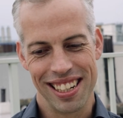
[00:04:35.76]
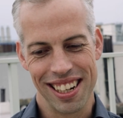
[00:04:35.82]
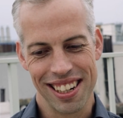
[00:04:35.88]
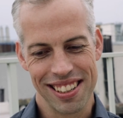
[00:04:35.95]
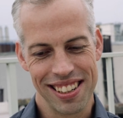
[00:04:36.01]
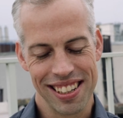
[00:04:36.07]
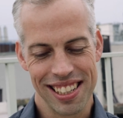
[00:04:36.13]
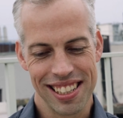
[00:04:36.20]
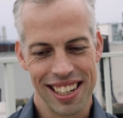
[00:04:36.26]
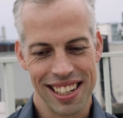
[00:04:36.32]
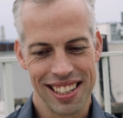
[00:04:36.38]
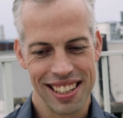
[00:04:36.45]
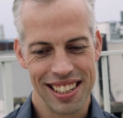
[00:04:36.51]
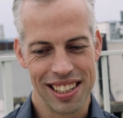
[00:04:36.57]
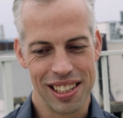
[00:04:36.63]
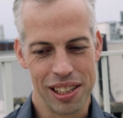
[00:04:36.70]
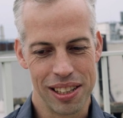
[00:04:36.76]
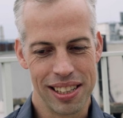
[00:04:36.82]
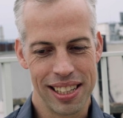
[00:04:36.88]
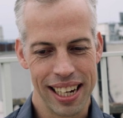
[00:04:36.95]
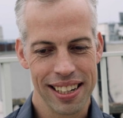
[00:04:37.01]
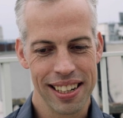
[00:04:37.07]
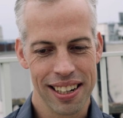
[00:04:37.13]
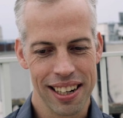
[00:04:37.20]
other thing is that
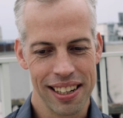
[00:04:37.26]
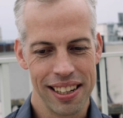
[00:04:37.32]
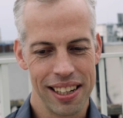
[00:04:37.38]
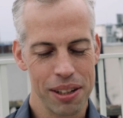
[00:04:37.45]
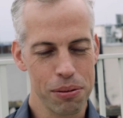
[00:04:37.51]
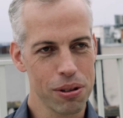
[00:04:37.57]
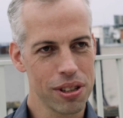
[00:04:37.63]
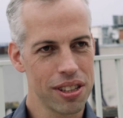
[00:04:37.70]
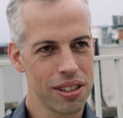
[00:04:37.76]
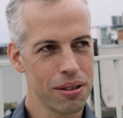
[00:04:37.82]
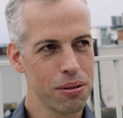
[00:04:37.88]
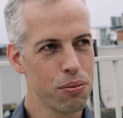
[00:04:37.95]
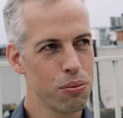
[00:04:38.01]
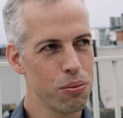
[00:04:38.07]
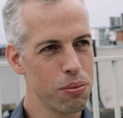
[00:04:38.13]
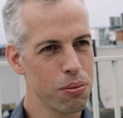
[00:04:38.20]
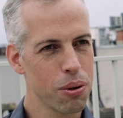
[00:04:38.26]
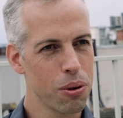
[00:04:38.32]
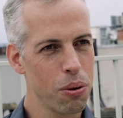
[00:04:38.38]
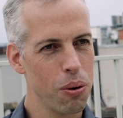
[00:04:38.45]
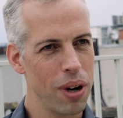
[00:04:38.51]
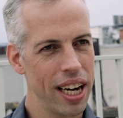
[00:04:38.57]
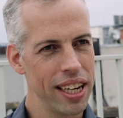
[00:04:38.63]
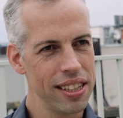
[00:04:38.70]
technically it was
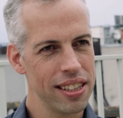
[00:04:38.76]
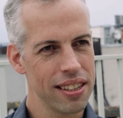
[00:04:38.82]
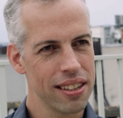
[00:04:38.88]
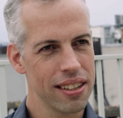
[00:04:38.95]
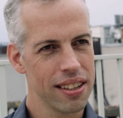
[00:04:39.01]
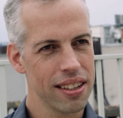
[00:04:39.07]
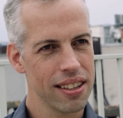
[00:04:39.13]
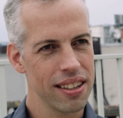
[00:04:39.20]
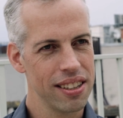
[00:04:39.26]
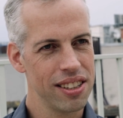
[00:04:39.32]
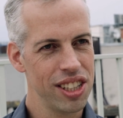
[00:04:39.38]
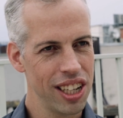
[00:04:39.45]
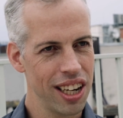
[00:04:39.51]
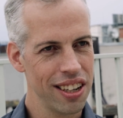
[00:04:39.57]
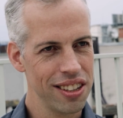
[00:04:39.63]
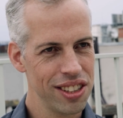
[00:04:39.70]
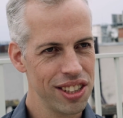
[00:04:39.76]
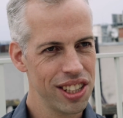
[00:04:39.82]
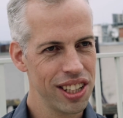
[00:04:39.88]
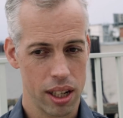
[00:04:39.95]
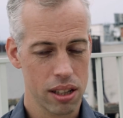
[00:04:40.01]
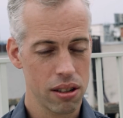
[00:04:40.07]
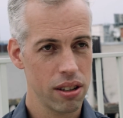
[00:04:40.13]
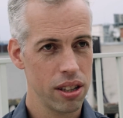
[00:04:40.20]
quite a challenge,
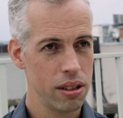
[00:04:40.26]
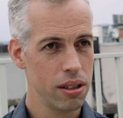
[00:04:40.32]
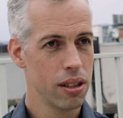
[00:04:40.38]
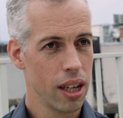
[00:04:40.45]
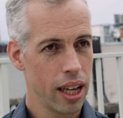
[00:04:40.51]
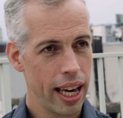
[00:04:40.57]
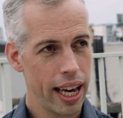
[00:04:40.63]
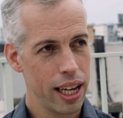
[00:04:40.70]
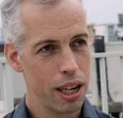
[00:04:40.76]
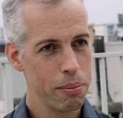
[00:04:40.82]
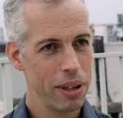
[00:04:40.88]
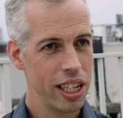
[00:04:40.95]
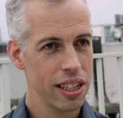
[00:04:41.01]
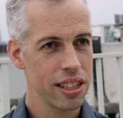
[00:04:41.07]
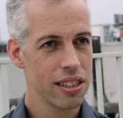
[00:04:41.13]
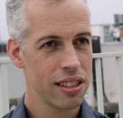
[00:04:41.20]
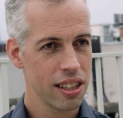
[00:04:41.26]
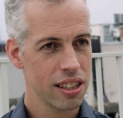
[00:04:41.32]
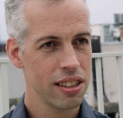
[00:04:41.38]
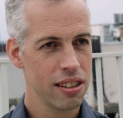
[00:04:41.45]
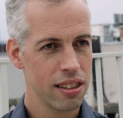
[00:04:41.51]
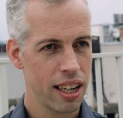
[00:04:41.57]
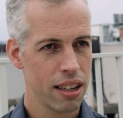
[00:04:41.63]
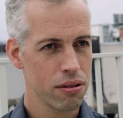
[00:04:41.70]
actually animating
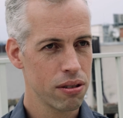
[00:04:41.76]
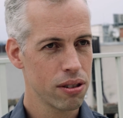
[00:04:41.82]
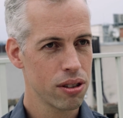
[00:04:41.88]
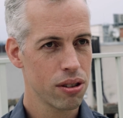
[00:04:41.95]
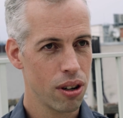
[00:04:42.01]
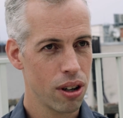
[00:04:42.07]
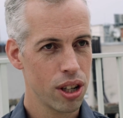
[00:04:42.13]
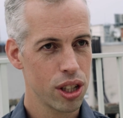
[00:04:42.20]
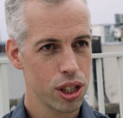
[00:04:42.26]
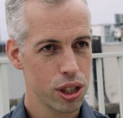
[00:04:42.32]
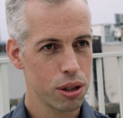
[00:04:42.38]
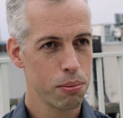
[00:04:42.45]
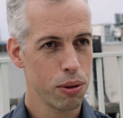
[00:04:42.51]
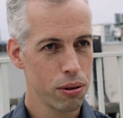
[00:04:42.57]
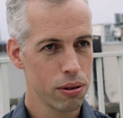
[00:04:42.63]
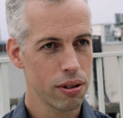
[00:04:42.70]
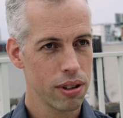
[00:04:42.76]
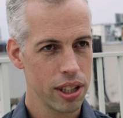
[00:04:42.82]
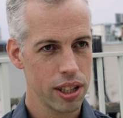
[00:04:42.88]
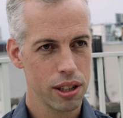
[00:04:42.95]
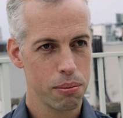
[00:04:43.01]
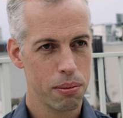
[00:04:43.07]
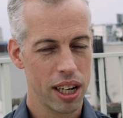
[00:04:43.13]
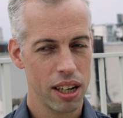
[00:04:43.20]
60,000 stars smoothly
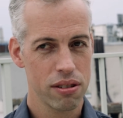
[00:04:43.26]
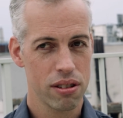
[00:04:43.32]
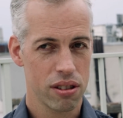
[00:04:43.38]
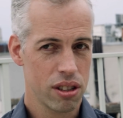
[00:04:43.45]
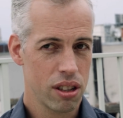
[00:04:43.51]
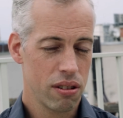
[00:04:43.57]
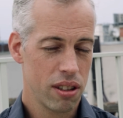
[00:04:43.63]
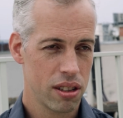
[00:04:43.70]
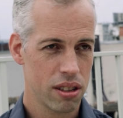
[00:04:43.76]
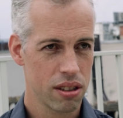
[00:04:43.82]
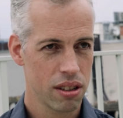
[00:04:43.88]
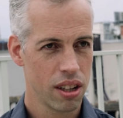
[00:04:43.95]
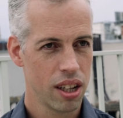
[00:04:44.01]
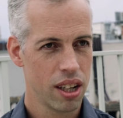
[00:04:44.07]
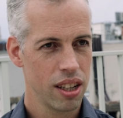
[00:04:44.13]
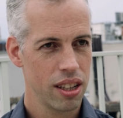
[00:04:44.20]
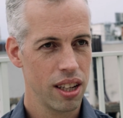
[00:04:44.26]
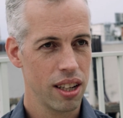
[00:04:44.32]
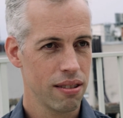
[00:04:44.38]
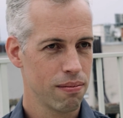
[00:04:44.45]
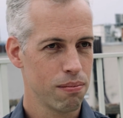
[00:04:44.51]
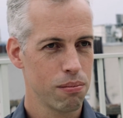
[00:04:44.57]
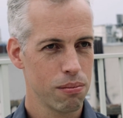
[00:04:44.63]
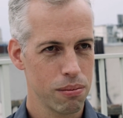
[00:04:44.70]
in the browser. So that's, yeah,
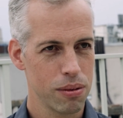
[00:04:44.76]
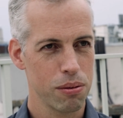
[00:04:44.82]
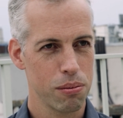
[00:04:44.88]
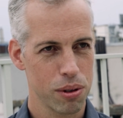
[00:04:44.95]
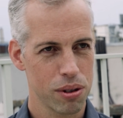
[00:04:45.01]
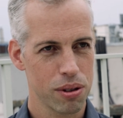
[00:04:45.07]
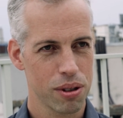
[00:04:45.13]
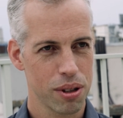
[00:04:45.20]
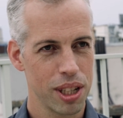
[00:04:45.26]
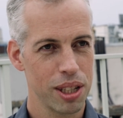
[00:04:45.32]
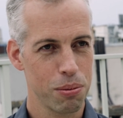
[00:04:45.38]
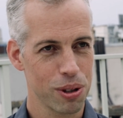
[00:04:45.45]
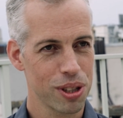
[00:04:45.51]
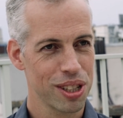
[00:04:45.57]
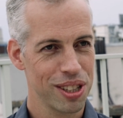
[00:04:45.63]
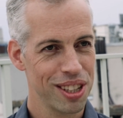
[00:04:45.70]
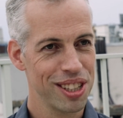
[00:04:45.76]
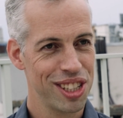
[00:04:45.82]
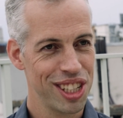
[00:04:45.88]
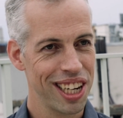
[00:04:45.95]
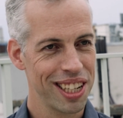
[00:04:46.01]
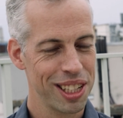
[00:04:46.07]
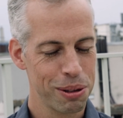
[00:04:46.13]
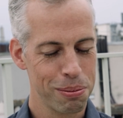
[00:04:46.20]
well, it was a
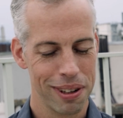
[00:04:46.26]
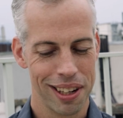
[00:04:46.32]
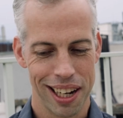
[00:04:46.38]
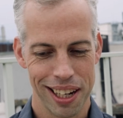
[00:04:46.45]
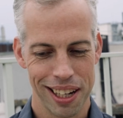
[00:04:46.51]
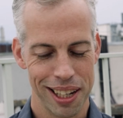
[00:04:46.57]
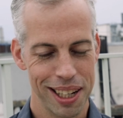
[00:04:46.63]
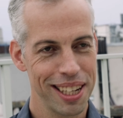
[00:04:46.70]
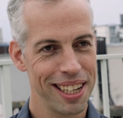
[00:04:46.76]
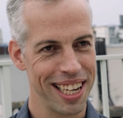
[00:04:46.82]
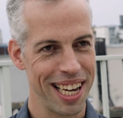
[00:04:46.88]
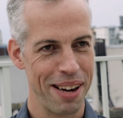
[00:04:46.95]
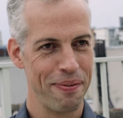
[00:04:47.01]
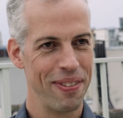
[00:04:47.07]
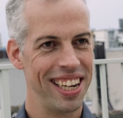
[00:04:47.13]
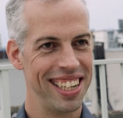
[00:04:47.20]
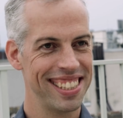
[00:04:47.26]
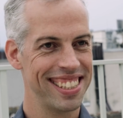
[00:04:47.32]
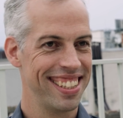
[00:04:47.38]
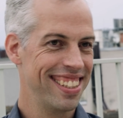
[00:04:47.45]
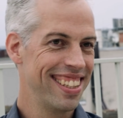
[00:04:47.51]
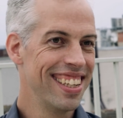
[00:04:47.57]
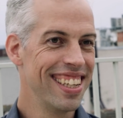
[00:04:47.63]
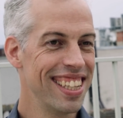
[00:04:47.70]
challenge, but I managed,
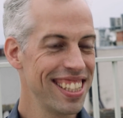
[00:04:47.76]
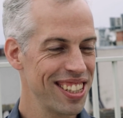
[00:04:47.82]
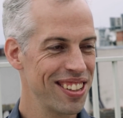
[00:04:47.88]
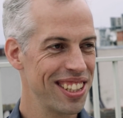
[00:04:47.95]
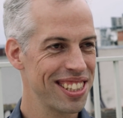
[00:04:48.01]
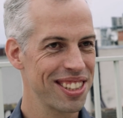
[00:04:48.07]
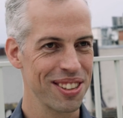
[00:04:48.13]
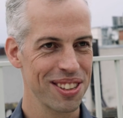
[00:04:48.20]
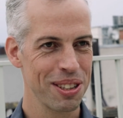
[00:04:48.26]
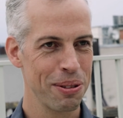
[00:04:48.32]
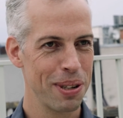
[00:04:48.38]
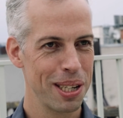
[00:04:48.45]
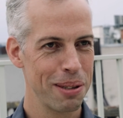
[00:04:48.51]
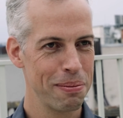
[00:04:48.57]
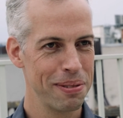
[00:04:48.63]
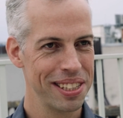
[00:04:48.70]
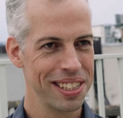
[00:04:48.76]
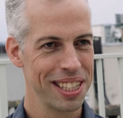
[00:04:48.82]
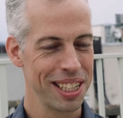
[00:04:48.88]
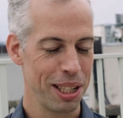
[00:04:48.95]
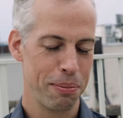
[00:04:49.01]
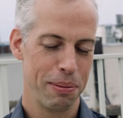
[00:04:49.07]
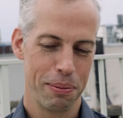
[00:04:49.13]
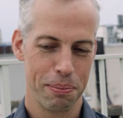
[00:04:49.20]
and so that's also why I'm
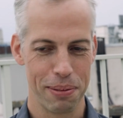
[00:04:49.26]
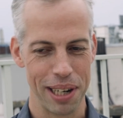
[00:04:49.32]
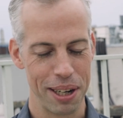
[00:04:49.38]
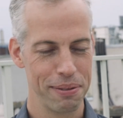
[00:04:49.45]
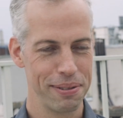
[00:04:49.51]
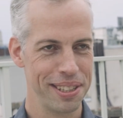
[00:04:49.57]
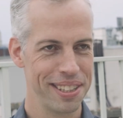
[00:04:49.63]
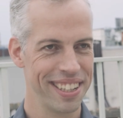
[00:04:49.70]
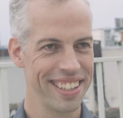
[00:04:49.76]
a little bit proud of